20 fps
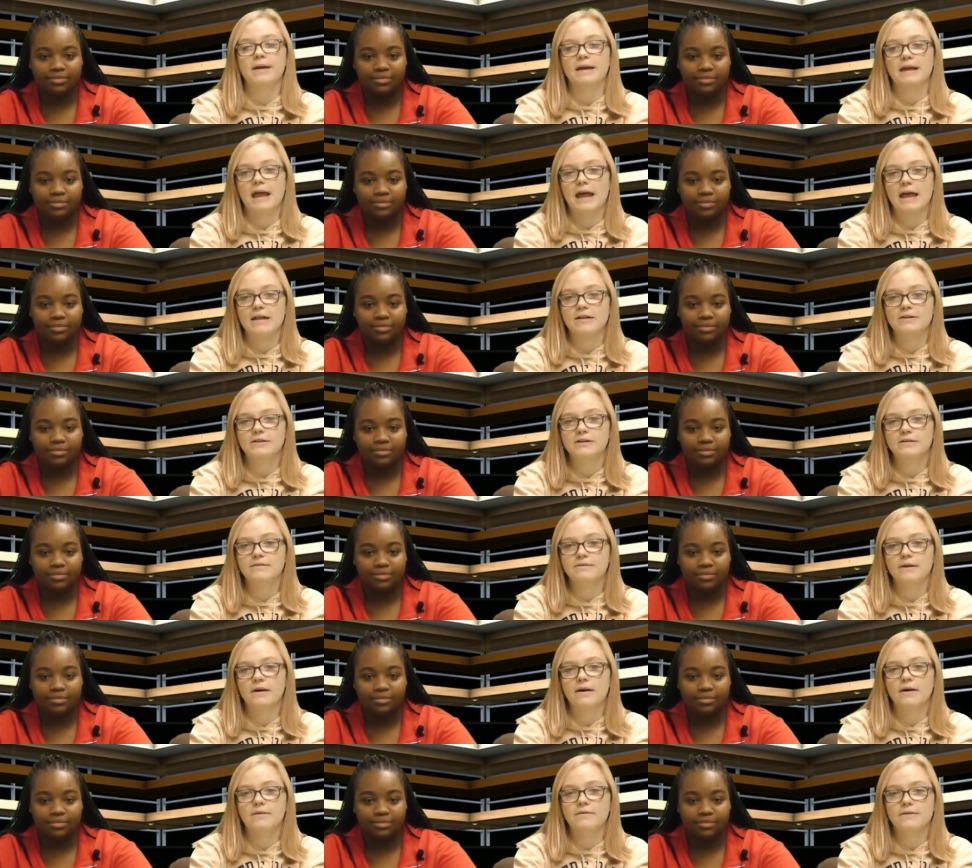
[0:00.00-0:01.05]
Speaker 1: and calendar
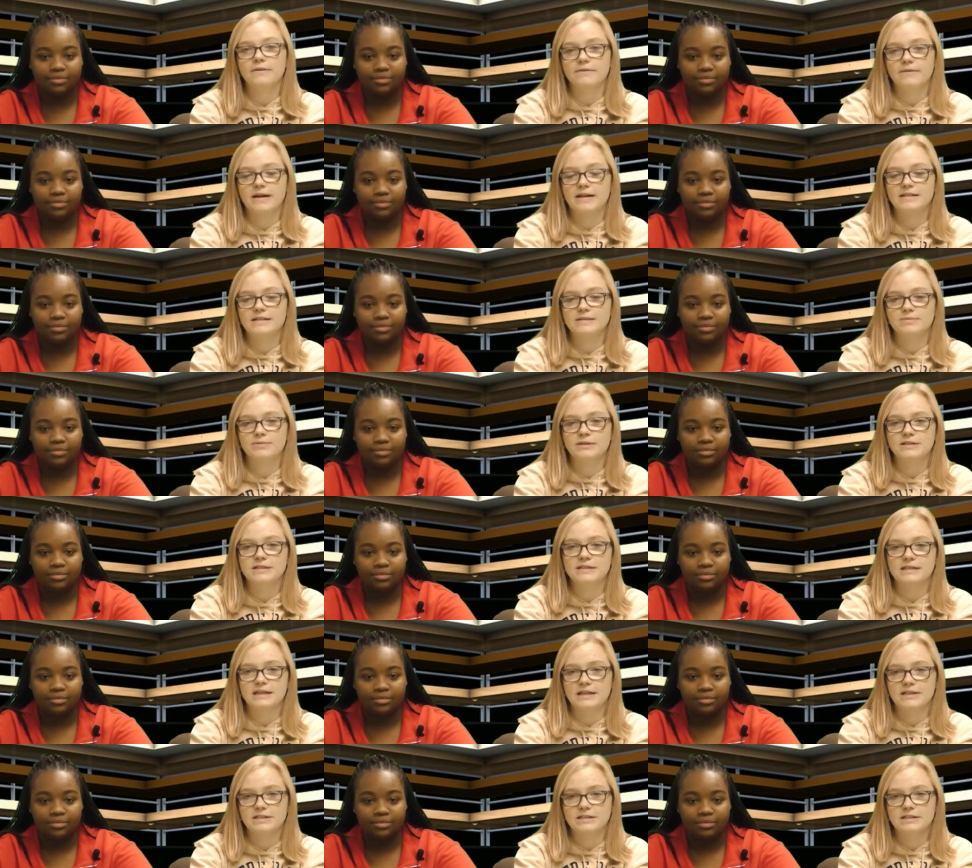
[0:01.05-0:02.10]
of events
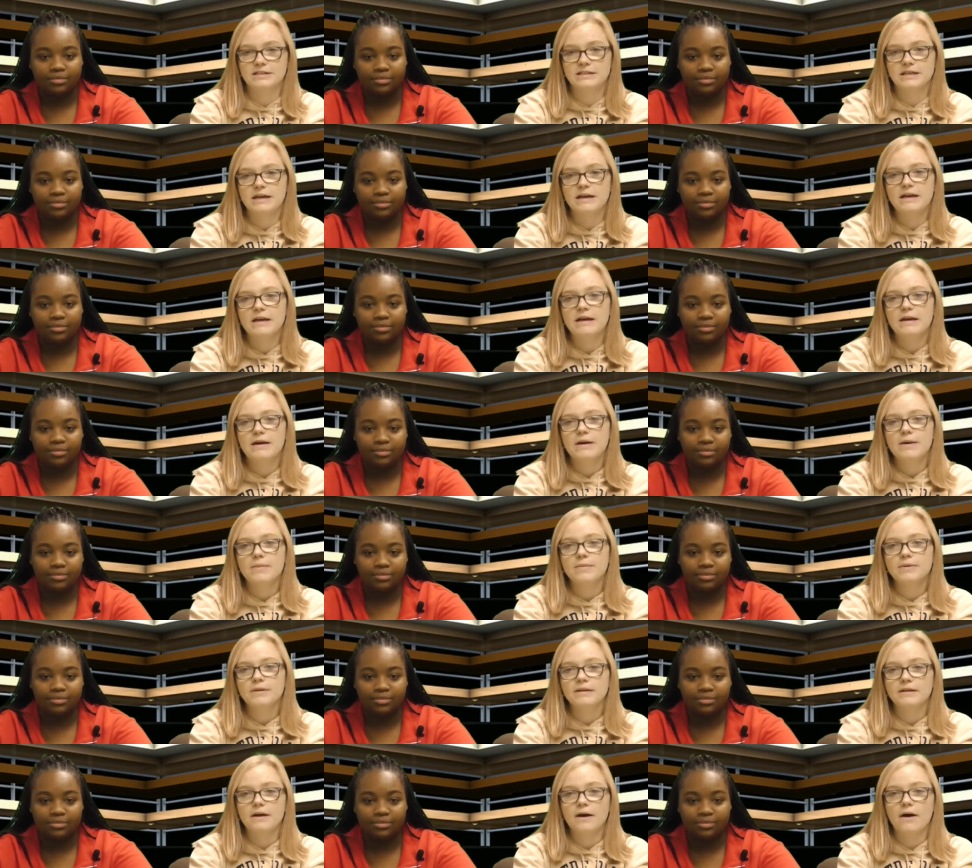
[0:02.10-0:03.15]
presentations.
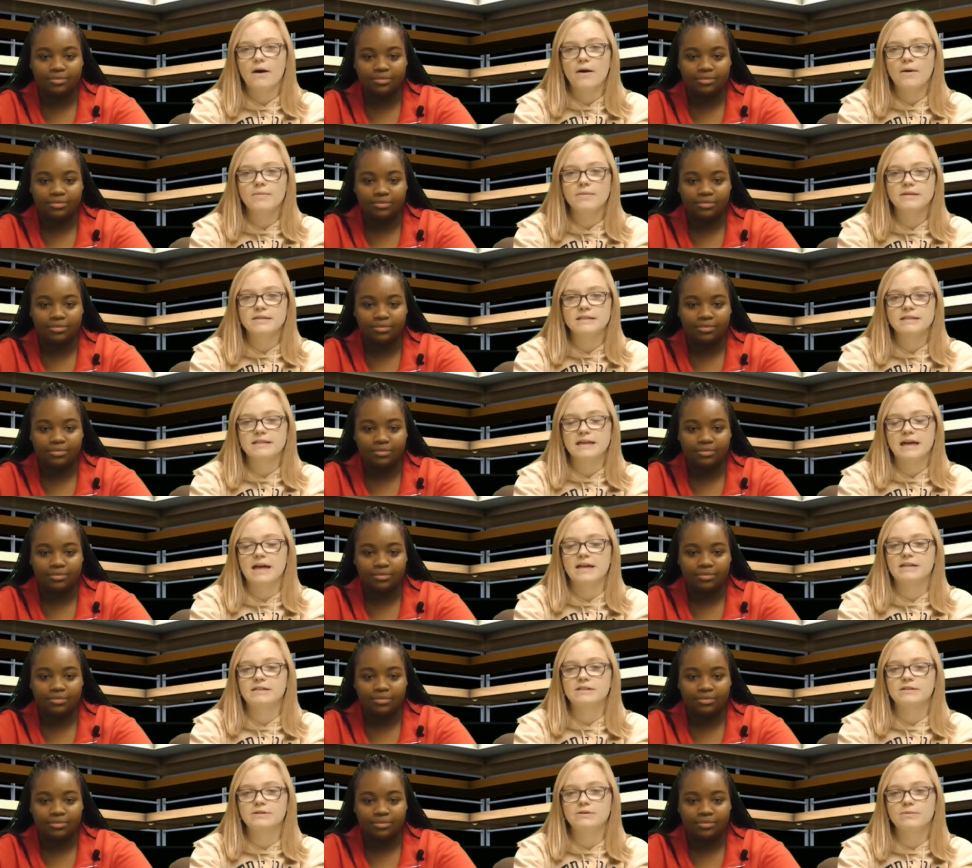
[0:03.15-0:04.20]
All must
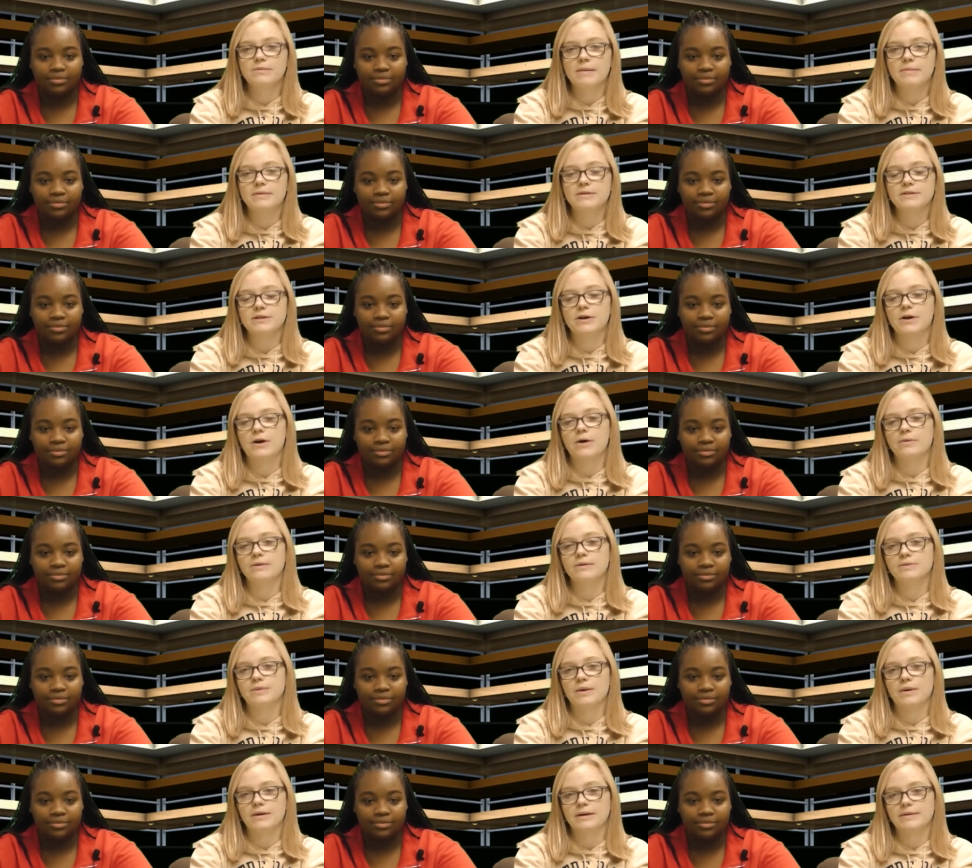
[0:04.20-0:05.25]
attend. New members are
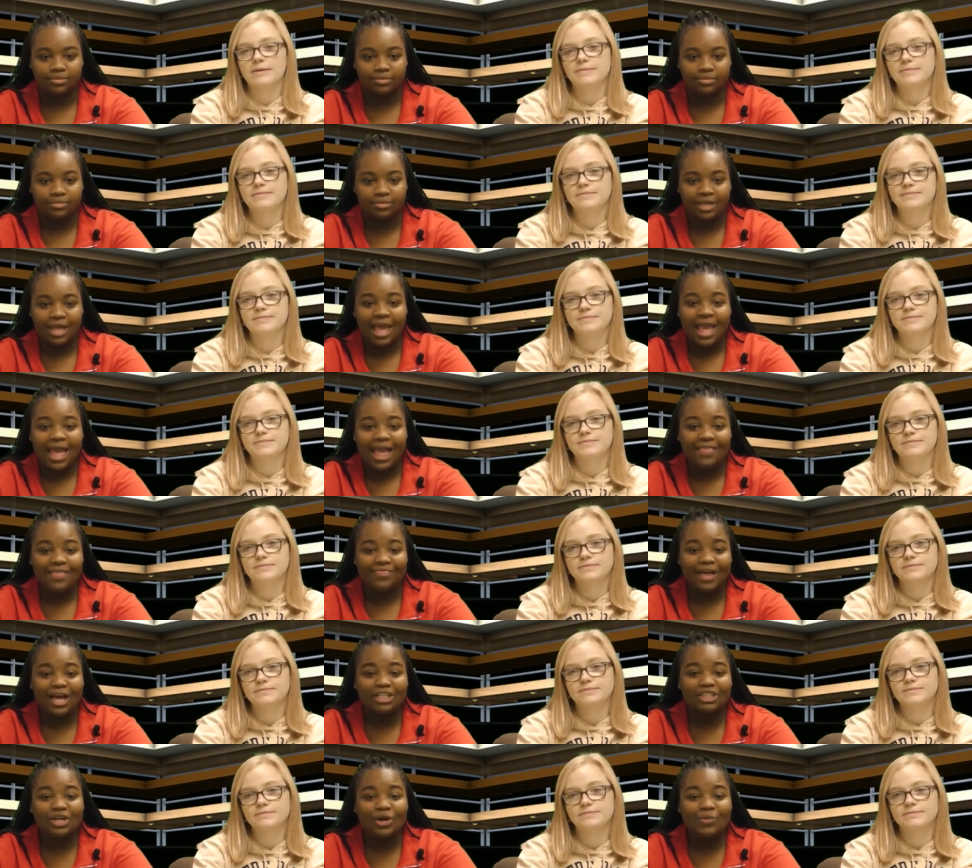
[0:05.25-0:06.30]
always welcome.
Speaker 2: And
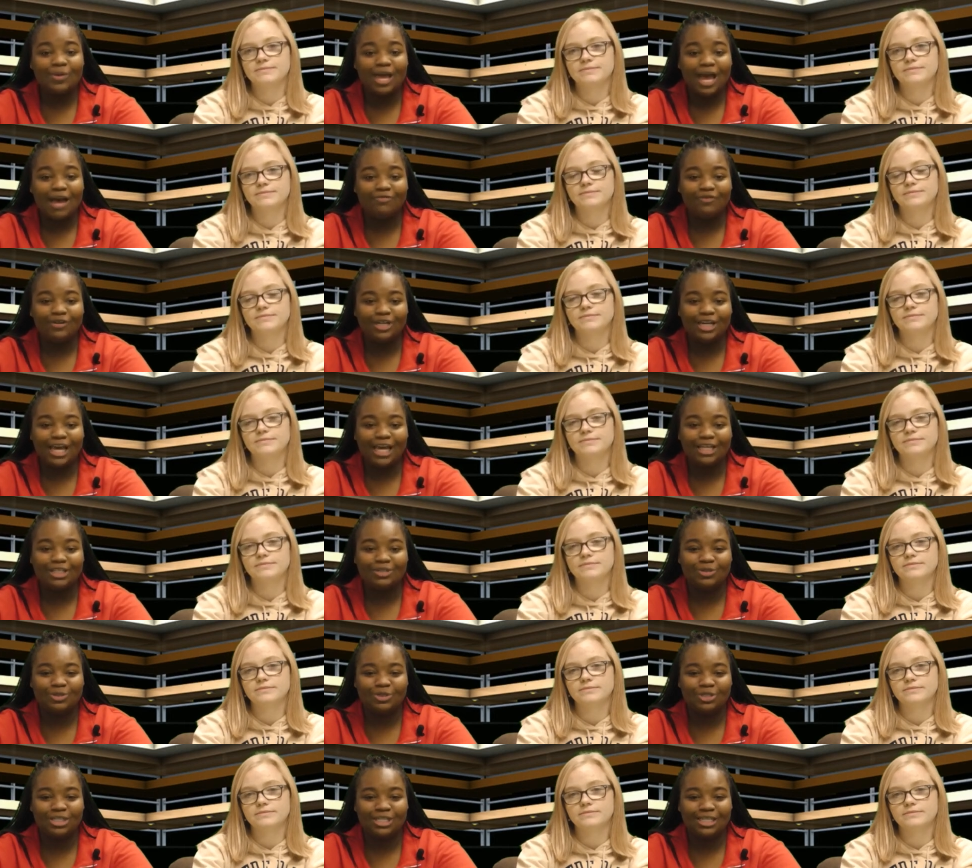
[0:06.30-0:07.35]
that's all we have for
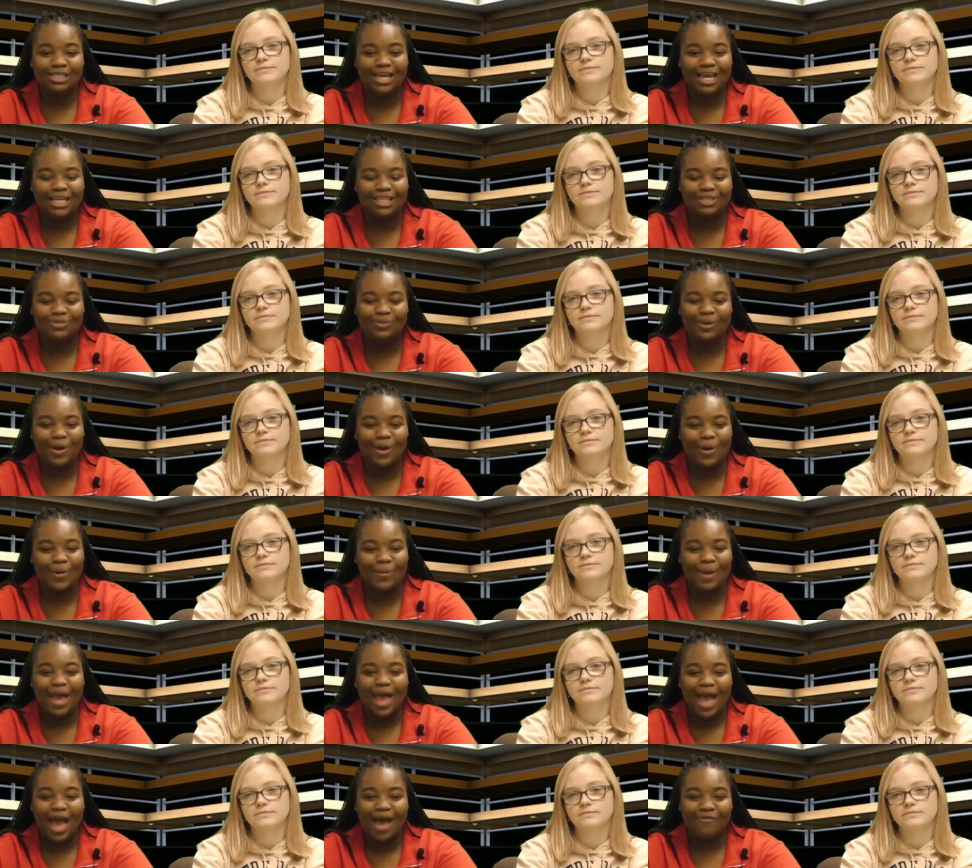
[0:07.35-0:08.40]
days. today, Sweet
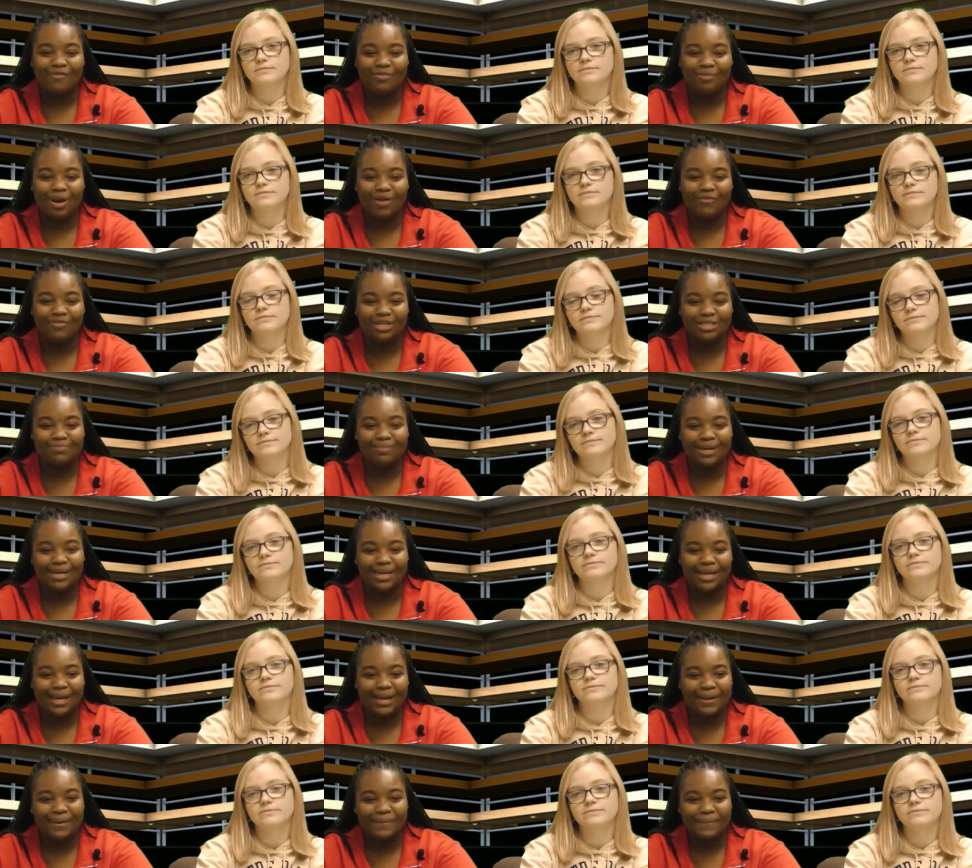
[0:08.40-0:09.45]
Home. Have a marvelous
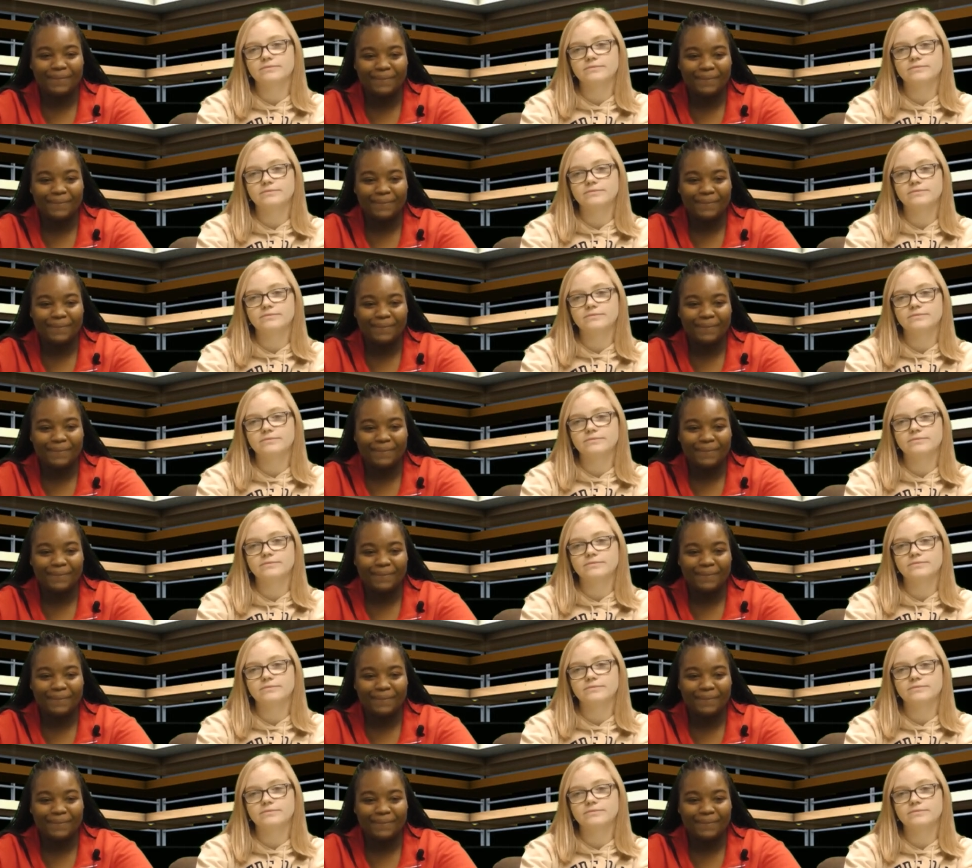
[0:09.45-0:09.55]
Monday.